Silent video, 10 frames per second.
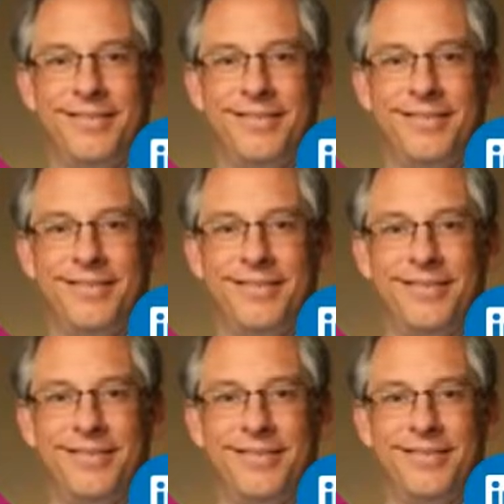
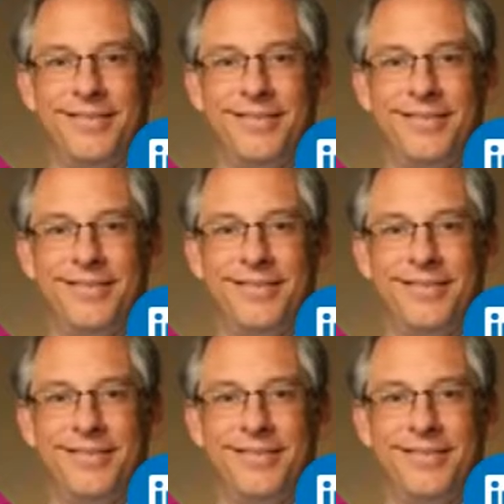
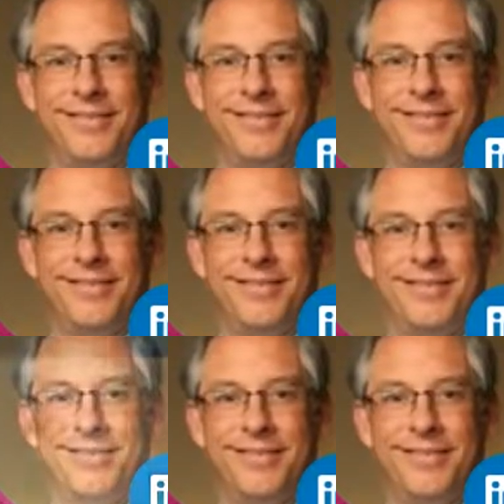
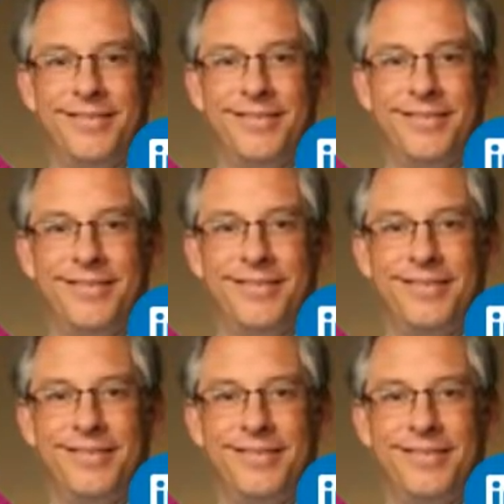This person isn't speaking.